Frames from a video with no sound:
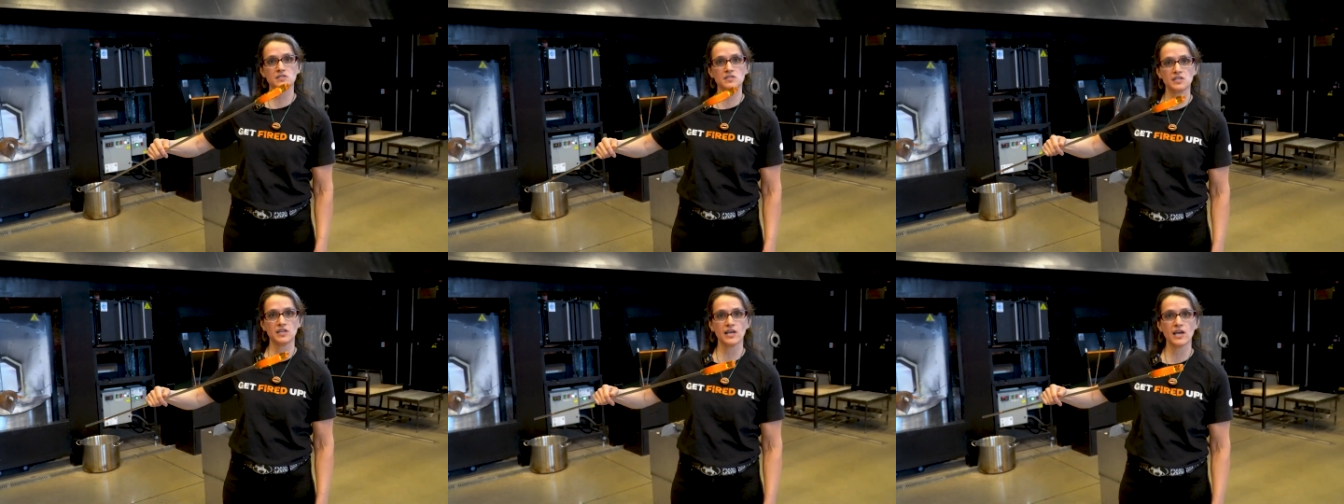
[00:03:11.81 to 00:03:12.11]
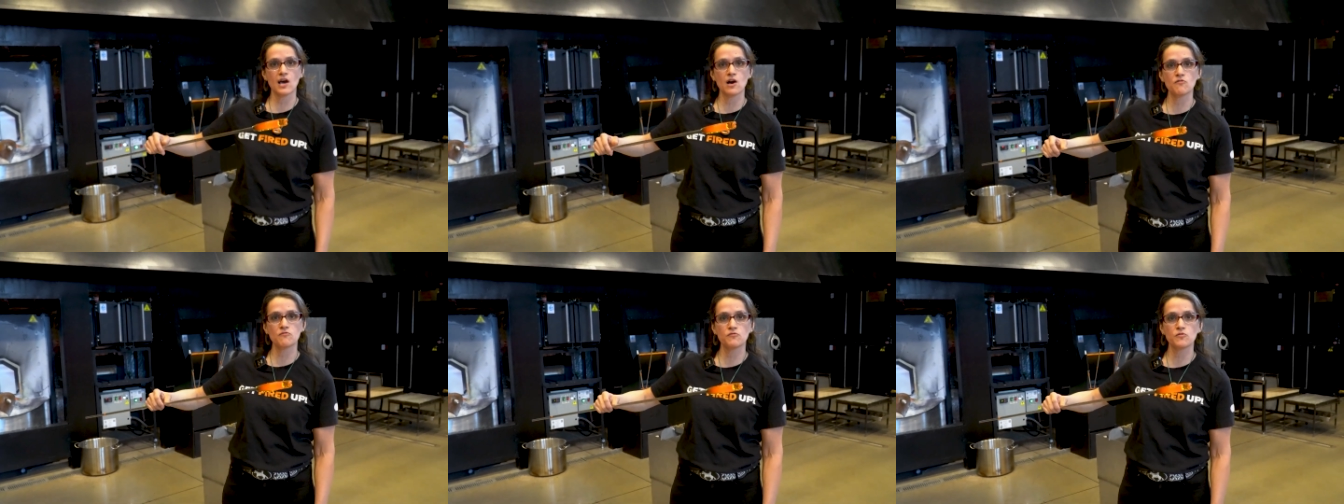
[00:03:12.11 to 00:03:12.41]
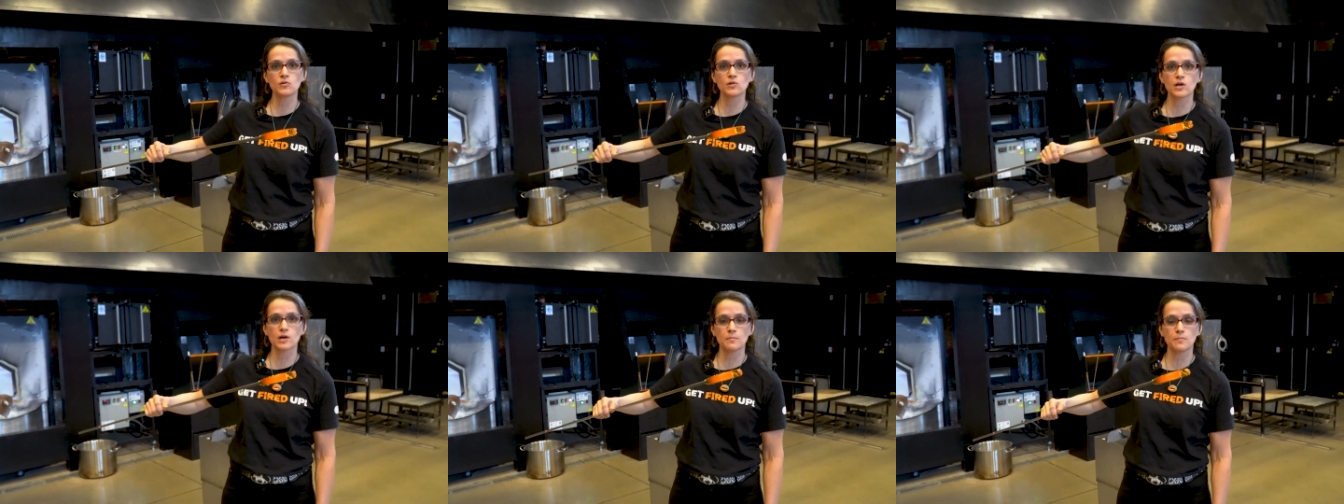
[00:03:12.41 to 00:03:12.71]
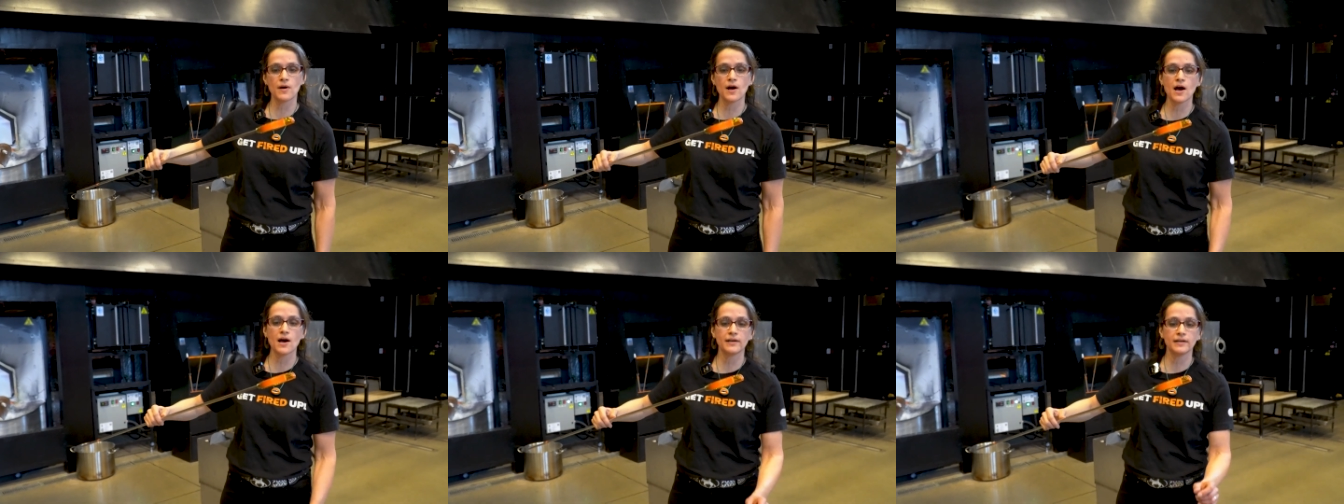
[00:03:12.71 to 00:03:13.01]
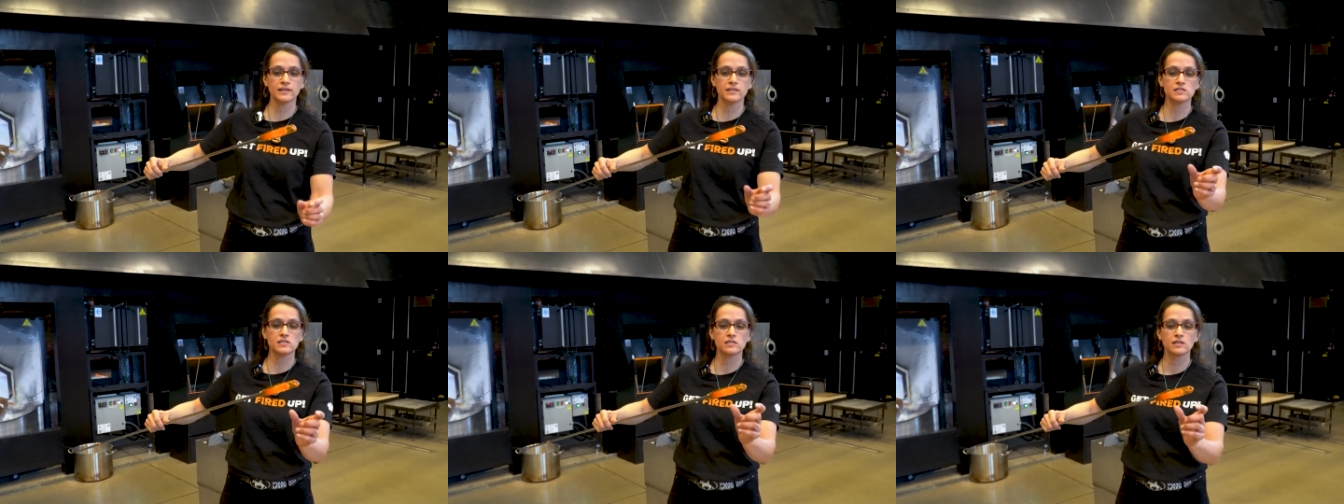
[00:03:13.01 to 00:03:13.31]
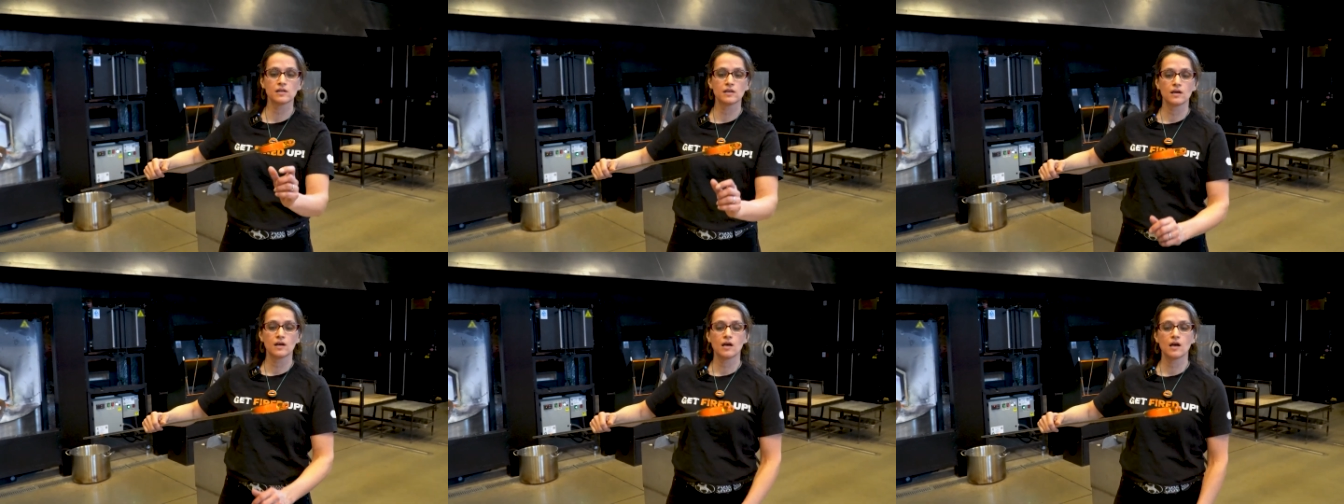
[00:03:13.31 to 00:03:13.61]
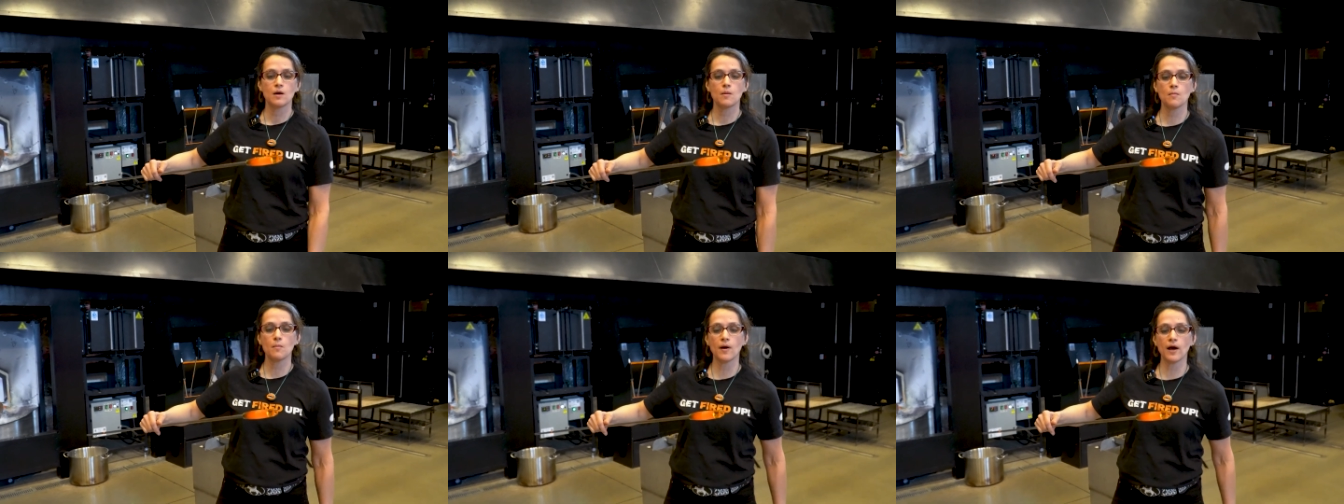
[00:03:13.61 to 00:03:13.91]
see how full our pot is
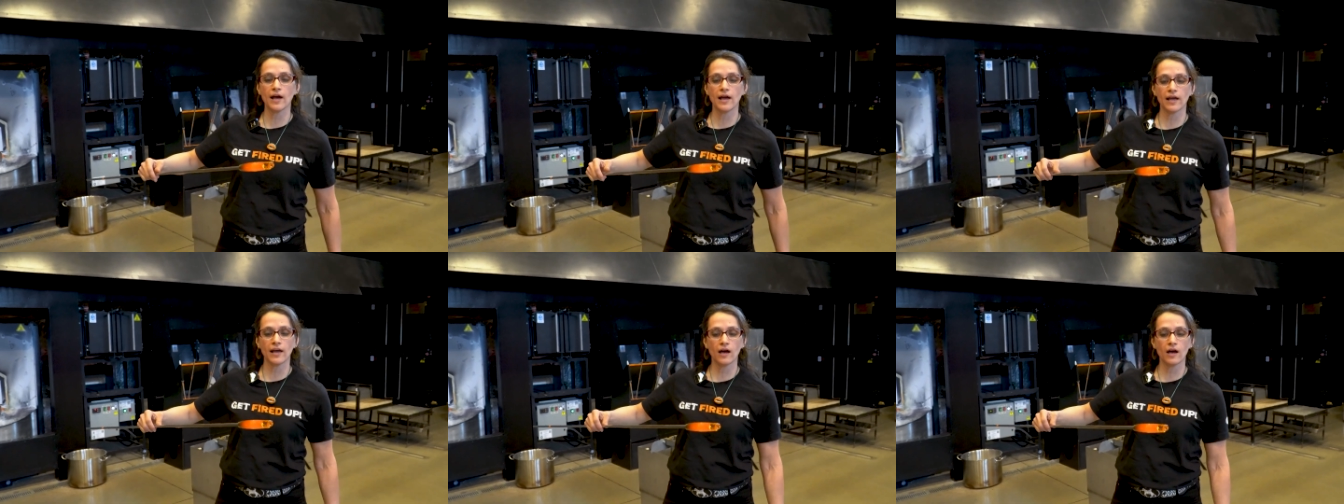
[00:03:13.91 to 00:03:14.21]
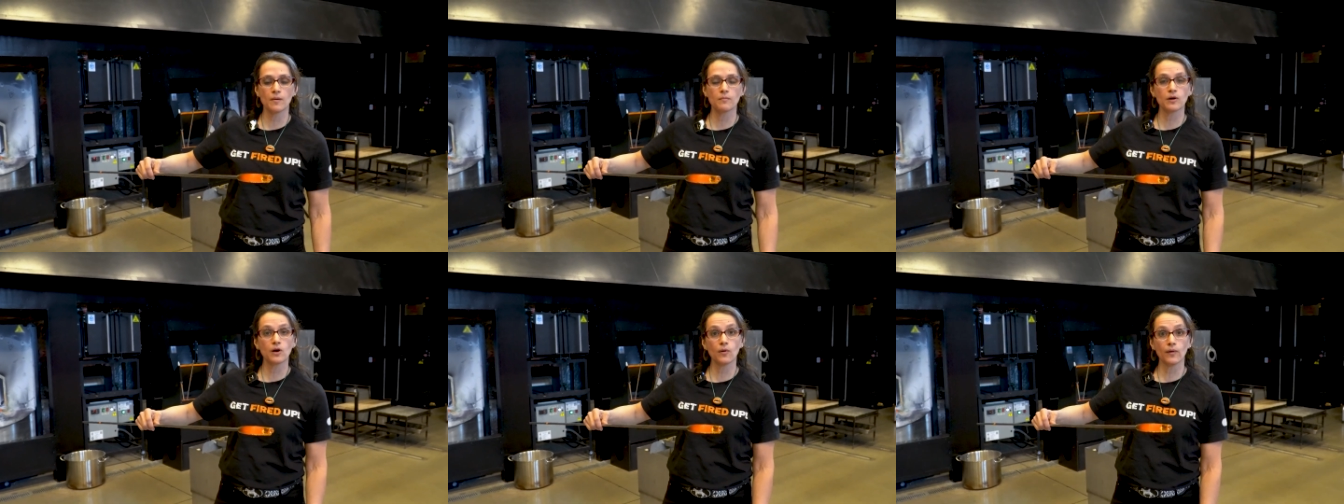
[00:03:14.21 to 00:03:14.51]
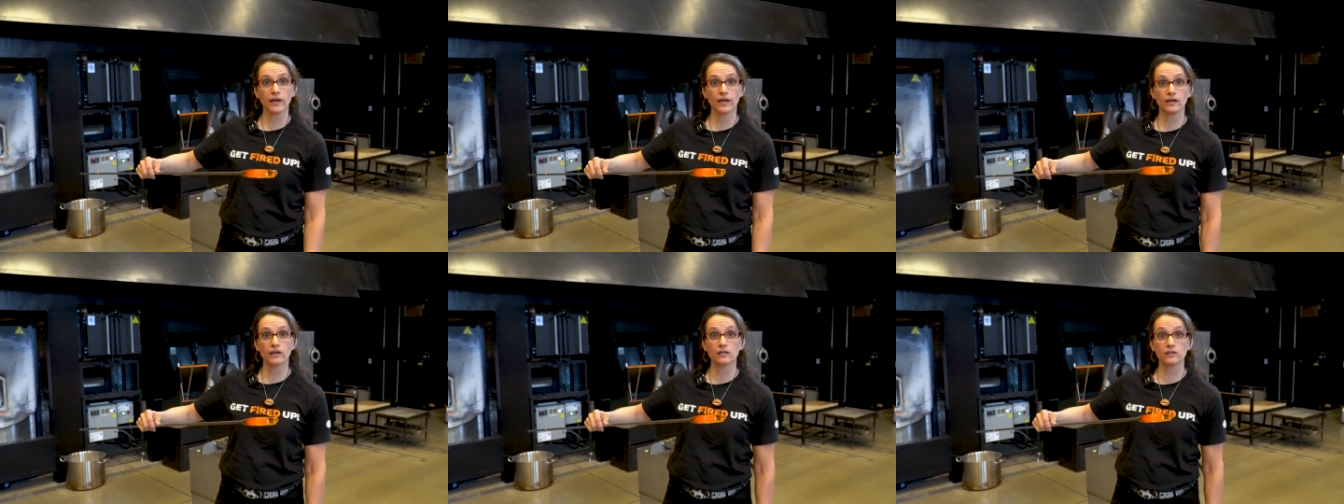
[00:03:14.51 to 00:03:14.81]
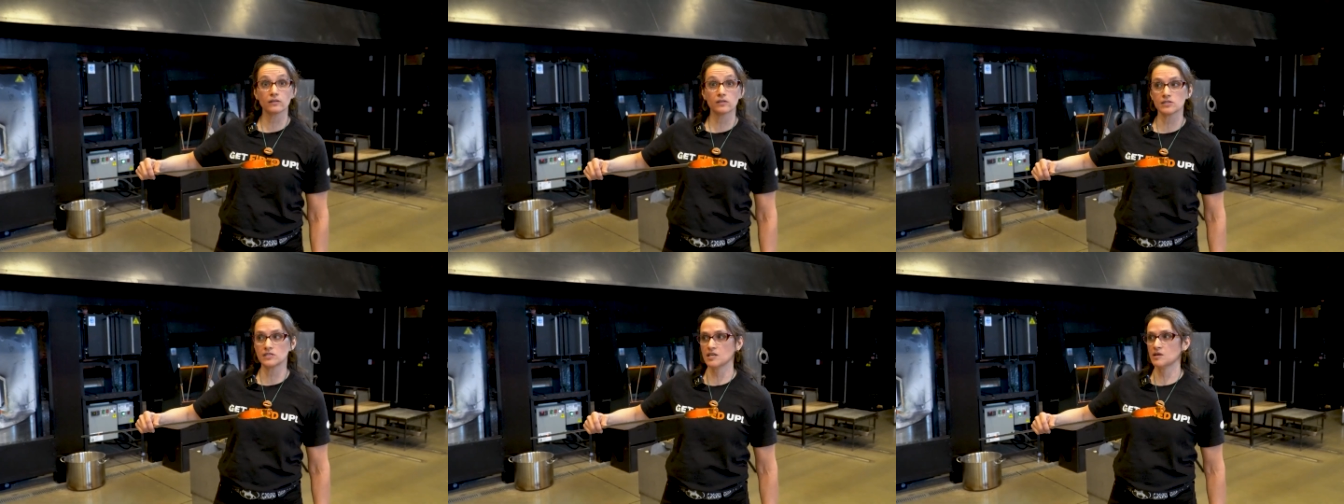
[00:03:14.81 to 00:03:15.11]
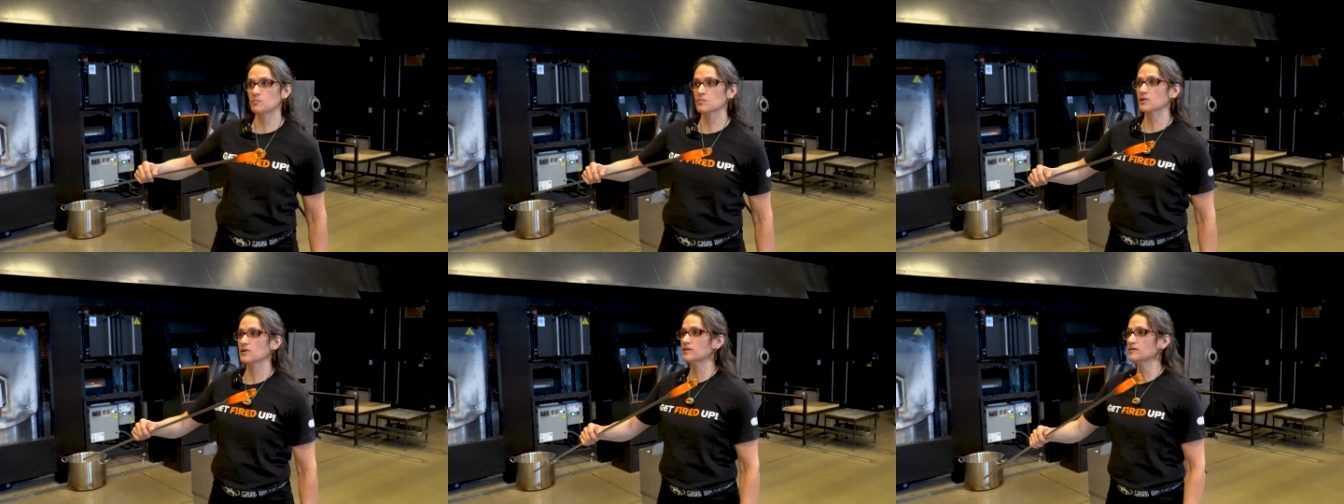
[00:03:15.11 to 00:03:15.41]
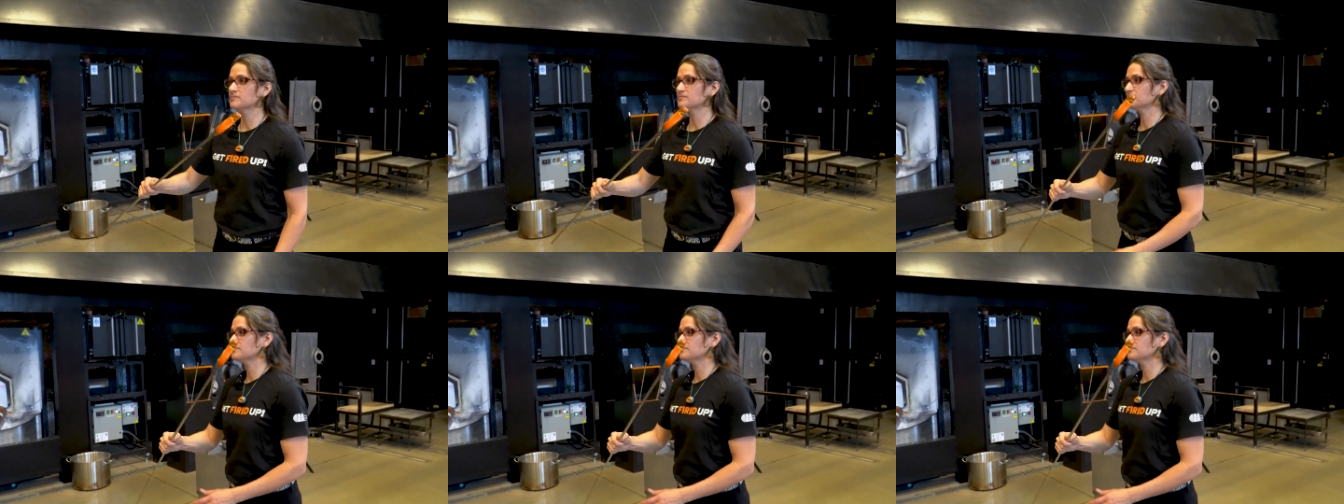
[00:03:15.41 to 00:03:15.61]
by going in a little deeper.